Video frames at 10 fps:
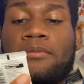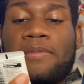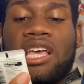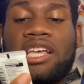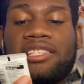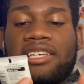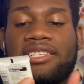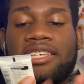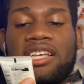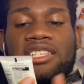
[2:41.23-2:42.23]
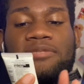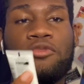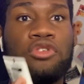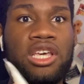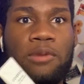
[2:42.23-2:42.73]
It's a skin
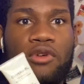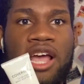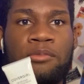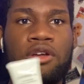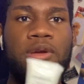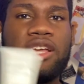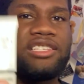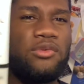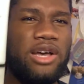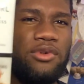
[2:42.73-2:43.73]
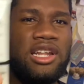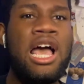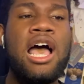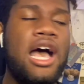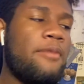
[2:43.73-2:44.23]
smoothing primer. It's a white
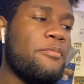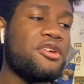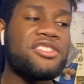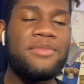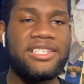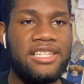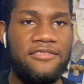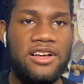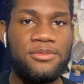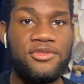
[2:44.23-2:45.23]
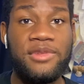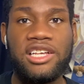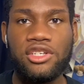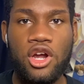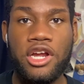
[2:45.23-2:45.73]
one. Most of my stuff comes from
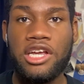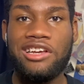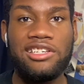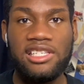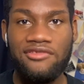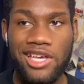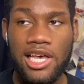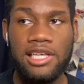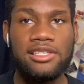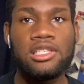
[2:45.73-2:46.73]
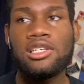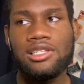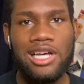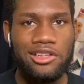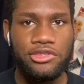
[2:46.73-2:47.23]
like Target, CVS,
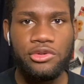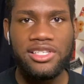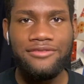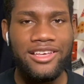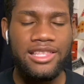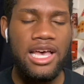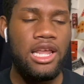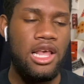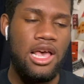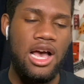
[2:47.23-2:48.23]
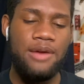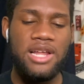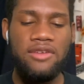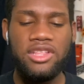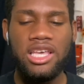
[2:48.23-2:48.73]
Dollar Store, stuff like that. I'm
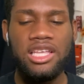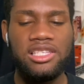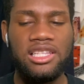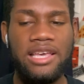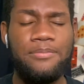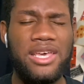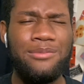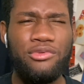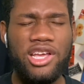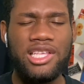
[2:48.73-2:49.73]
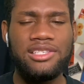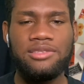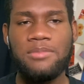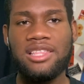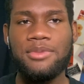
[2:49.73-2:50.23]
not really into like big brands,
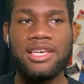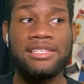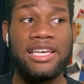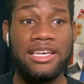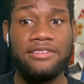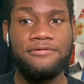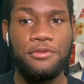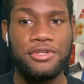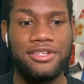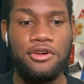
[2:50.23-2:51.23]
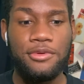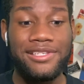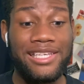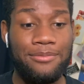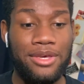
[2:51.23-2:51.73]
mainly because I can't afford to
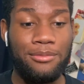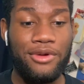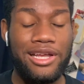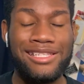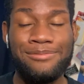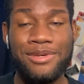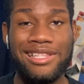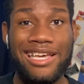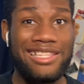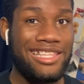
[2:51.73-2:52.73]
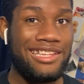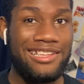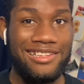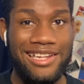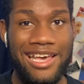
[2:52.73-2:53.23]
always get big brands, but like at the end
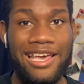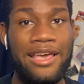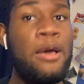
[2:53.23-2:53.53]
of the day,